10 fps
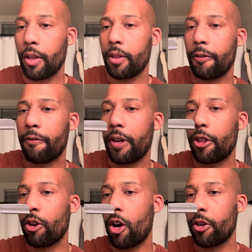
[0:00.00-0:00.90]
the
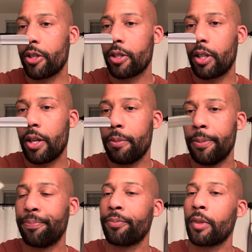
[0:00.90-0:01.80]
Feather Artist Club.
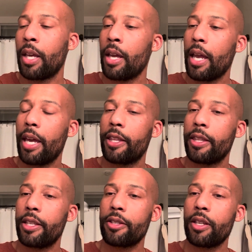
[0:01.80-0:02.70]
And then
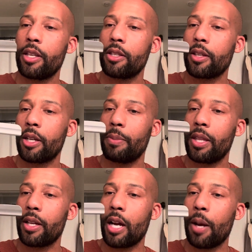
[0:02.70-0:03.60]
this is going to be
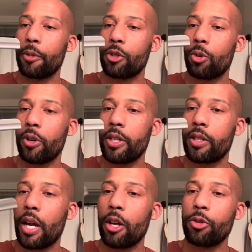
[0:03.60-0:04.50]
the Kamasori
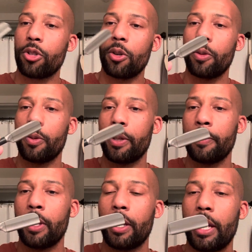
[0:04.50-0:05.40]
style. So
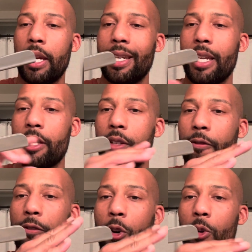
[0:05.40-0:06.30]
again, it
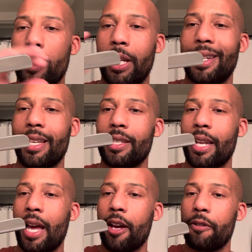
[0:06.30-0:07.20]
doesn't fold and it doesn't
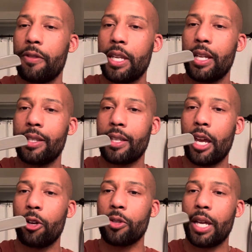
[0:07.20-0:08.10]
have the
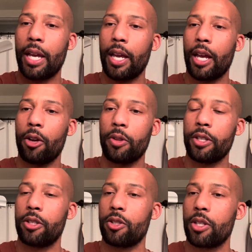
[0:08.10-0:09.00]
scales hanging out.
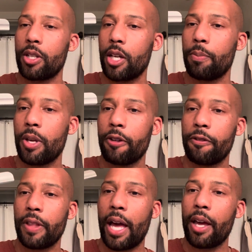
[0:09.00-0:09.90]
This is just going to be a
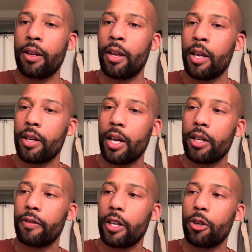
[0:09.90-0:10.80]
flat, kind
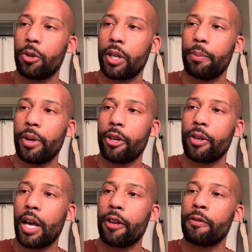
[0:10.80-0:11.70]
of like holding a butter
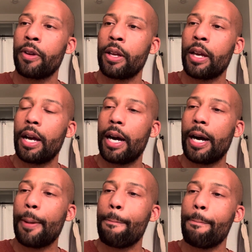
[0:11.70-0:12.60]
knife.
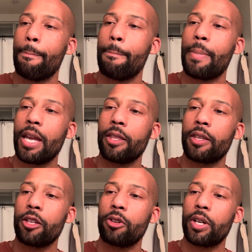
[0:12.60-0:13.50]
Main
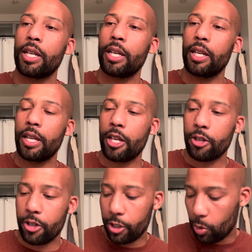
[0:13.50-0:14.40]
thing you're going to get
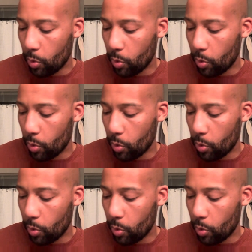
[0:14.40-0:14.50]
here is